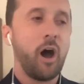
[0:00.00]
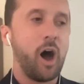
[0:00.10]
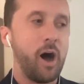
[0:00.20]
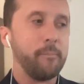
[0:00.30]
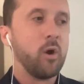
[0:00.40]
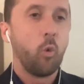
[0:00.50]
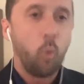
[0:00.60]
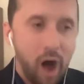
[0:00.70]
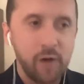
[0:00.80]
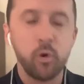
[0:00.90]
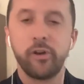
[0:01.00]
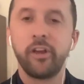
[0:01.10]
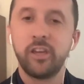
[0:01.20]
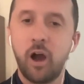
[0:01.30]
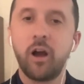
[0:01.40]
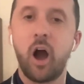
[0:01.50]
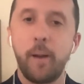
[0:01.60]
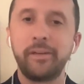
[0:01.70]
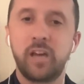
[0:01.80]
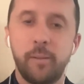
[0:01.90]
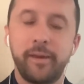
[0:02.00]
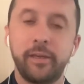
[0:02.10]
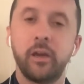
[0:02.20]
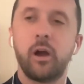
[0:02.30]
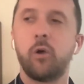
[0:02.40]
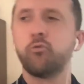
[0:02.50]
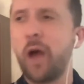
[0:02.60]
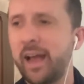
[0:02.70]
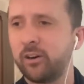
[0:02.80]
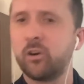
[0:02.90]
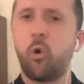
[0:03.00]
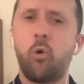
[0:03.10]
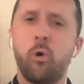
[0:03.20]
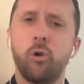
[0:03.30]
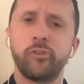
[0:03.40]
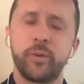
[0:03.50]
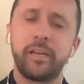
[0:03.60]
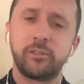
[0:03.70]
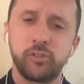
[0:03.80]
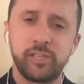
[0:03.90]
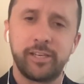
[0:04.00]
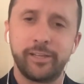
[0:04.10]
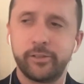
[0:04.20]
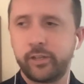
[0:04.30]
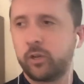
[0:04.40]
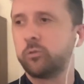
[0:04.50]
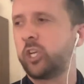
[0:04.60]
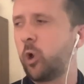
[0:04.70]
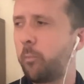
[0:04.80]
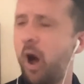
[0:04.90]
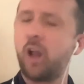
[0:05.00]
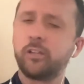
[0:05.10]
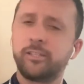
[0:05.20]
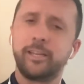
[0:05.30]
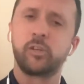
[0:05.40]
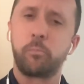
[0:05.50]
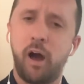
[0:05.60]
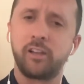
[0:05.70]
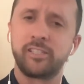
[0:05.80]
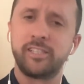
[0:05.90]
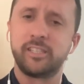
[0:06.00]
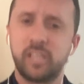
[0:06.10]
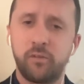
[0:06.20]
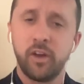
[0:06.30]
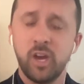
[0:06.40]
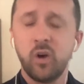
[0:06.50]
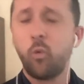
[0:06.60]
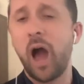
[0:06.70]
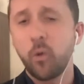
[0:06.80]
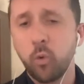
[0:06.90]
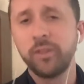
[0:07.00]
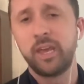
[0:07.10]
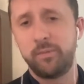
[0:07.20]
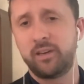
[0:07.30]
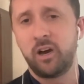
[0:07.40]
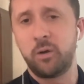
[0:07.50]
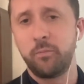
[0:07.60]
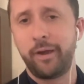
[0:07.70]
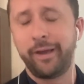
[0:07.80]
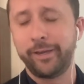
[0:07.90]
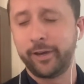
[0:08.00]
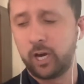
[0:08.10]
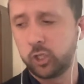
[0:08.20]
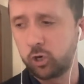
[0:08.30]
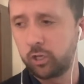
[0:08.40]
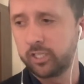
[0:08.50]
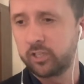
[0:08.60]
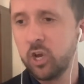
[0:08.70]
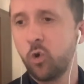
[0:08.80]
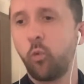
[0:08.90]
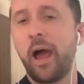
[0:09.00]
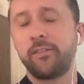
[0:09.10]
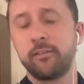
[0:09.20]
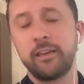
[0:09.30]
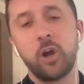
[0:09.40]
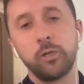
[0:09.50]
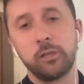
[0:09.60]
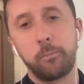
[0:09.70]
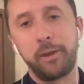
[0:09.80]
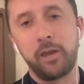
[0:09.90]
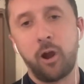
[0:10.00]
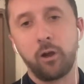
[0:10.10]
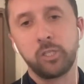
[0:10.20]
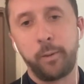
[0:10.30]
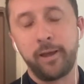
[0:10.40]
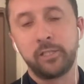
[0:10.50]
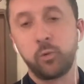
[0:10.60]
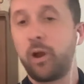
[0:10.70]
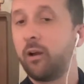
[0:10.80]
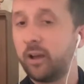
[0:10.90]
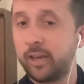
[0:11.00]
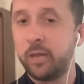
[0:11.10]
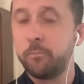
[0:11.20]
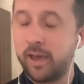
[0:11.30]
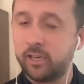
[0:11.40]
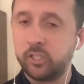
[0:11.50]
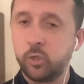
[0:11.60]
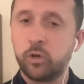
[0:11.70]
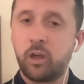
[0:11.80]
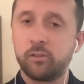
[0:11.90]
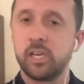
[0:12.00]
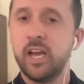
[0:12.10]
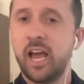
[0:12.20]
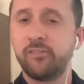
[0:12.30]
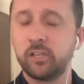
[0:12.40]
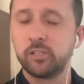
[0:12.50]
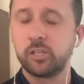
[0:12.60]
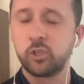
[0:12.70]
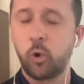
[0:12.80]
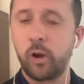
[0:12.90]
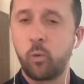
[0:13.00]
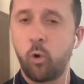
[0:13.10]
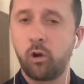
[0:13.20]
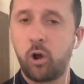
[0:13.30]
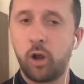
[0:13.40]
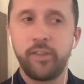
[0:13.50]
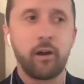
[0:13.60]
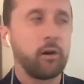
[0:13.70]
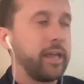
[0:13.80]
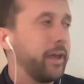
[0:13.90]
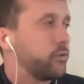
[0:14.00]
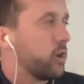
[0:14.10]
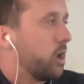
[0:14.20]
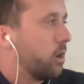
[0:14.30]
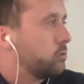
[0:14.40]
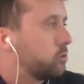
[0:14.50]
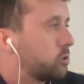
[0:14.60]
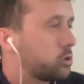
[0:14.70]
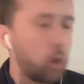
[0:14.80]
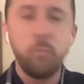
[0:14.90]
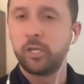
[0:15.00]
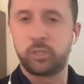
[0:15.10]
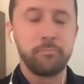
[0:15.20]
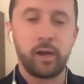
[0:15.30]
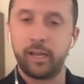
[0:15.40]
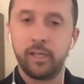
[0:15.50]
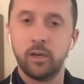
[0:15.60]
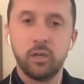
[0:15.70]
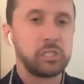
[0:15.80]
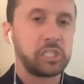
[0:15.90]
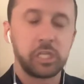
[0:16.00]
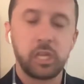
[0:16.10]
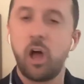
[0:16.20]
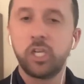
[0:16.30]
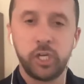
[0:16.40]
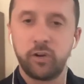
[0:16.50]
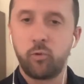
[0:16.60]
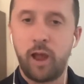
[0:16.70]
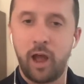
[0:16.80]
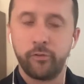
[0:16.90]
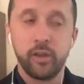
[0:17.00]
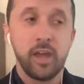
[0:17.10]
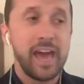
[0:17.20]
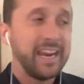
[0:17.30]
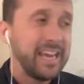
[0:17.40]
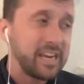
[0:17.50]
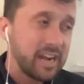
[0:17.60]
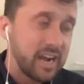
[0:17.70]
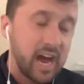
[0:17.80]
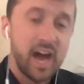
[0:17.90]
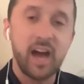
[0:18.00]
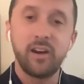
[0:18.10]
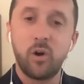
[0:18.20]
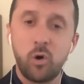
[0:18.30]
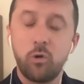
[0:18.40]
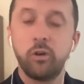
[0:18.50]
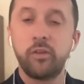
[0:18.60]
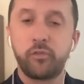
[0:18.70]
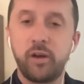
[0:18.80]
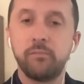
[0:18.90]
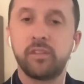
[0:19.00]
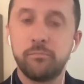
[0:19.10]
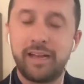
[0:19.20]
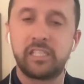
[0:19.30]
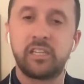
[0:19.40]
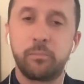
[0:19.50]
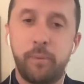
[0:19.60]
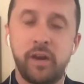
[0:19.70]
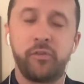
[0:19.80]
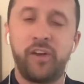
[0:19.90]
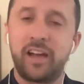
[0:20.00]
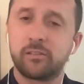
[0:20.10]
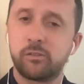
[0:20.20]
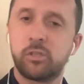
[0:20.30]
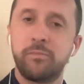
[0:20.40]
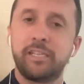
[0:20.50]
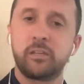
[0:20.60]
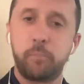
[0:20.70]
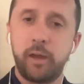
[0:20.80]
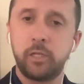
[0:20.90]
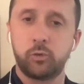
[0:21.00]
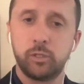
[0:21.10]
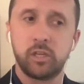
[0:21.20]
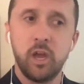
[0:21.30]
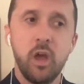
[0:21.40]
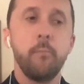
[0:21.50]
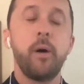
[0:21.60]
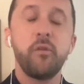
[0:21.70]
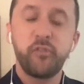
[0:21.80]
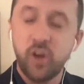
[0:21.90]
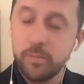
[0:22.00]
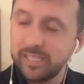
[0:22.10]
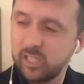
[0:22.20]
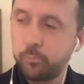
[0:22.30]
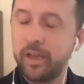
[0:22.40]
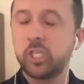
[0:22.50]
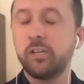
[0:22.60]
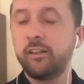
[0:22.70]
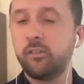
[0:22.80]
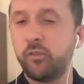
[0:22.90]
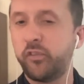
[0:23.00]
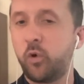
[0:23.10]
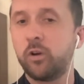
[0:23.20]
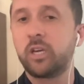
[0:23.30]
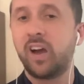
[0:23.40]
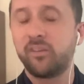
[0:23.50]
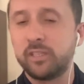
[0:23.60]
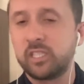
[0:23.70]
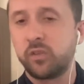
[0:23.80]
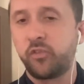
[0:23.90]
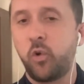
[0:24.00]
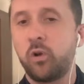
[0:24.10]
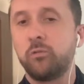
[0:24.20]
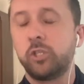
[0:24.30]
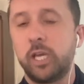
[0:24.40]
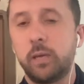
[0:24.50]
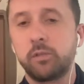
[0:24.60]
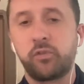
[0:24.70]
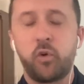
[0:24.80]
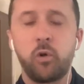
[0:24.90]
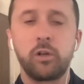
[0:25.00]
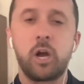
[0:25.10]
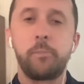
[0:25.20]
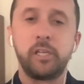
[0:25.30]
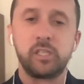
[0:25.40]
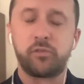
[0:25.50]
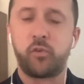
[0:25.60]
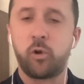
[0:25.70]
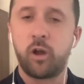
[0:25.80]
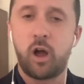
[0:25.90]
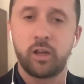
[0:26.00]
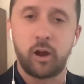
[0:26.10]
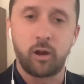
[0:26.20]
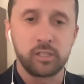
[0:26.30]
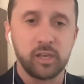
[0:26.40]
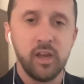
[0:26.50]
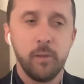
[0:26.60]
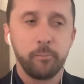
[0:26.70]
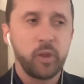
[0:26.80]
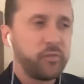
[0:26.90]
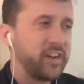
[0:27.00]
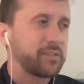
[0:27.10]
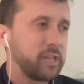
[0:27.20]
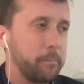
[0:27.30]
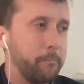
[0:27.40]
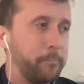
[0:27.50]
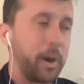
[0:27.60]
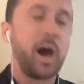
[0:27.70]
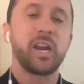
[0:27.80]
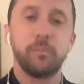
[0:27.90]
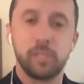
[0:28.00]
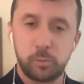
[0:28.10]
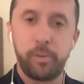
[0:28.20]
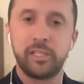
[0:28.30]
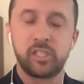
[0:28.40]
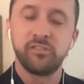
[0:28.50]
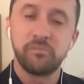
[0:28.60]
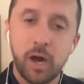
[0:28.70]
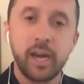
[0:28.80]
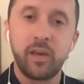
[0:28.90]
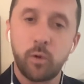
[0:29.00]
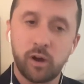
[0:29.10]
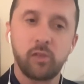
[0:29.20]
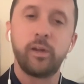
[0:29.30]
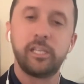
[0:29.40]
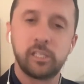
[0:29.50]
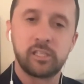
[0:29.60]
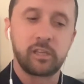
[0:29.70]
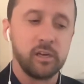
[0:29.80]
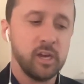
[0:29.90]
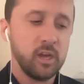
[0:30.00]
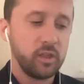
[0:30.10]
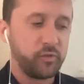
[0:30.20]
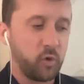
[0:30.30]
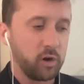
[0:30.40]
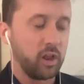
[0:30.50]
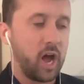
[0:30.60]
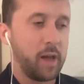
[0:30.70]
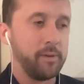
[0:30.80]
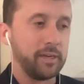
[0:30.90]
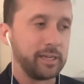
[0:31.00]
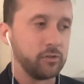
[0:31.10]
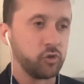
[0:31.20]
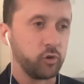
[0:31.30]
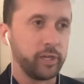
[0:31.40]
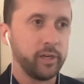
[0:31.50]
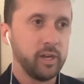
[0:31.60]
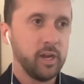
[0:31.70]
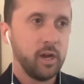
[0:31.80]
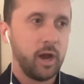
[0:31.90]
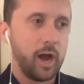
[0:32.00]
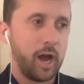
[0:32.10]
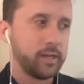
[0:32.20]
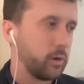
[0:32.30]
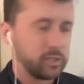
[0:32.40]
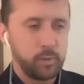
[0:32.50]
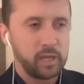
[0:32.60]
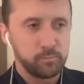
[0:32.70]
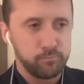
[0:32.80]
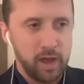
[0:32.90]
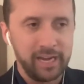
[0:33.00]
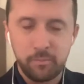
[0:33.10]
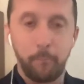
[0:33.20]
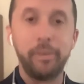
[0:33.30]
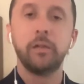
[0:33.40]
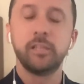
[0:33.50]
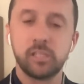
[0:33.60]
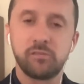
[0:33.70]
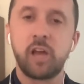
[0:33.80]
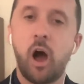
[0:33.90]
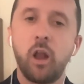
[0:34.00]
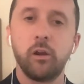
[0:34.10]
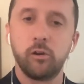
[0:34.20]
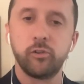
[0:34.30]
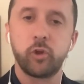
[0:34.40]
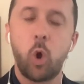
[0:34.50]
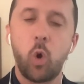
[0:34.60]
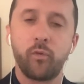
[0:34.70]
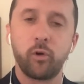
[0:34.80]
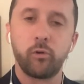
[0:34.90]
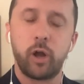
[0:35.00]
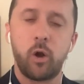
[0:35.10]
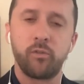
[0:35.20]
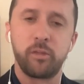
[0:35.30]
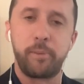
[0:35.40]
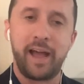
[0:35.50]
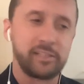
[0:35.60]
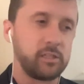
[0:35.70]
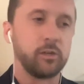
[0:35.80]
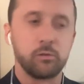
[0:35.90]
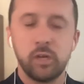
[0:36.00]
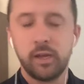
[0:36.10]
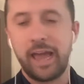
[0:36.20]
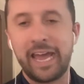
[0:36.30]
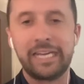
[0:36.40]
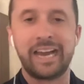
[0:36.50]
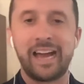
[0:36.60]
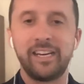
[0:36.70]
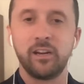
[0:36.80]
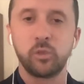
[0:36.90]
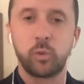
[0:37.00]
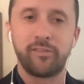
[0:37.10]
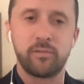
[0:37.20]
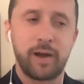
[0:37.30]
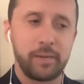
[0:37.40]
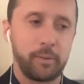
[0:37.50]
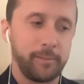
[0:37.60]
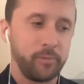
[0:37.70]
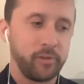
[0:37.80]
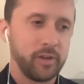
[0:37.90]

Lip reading: Why would a young up-and-coming writer or someone interested in, geopolitics or policy itself, why would they become a journalist rather than go into the PR space where, again, Ben, as you and others have done such great work on, there is so much money sloshing around. And again, not only from domestic benefactors or domestic patrons, but from especially the foreign governments, the foreign regimes, the foreign companies, the foreign oligarchs, effectively bottomless pits of money. One of the reasons that the foreign lobbying industry, has brought in billions of dollars over the past, 8-9 years, whatever it might be.